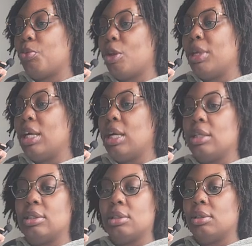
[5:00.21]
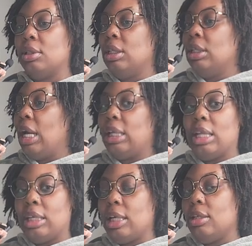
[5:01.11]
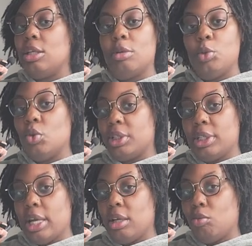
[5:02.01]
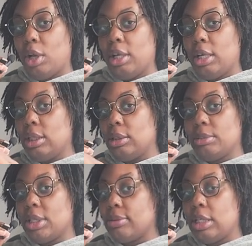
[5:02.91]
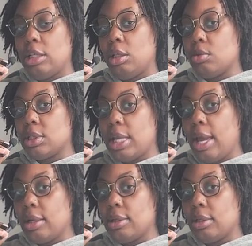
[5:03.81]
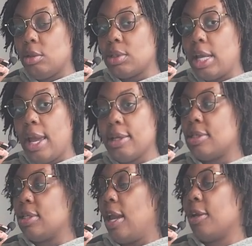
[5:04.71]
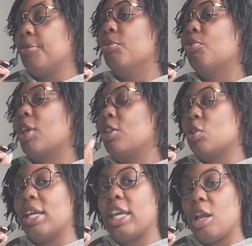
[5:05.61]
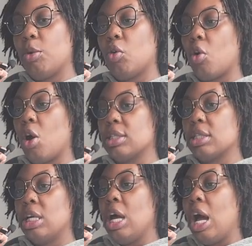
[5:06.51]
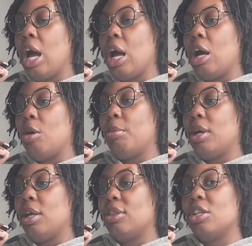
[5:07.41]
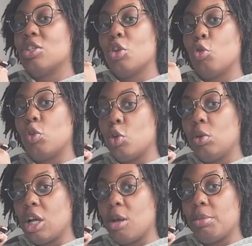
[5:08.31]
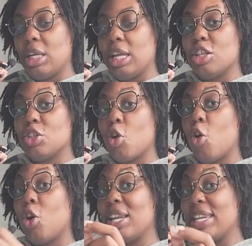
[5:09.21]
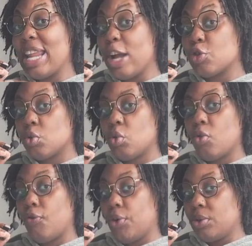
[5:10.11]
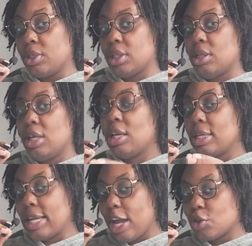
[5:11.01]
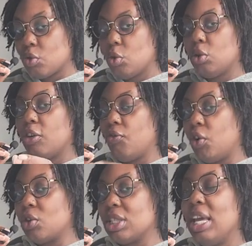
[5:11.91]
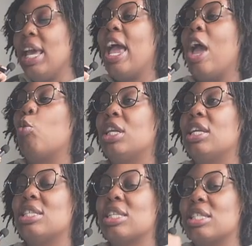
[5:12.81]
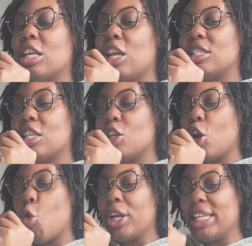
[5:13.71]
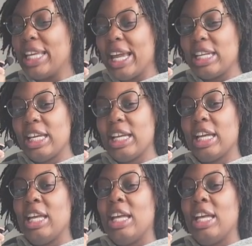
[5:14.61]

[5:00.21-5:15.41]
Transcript: because I like to nibble during the day, right? Sometimes I need a little snack, a little snacky snack. And so I came across this granola company, and it's called Natural Vert. Natural Vert. And what it is it's an organic,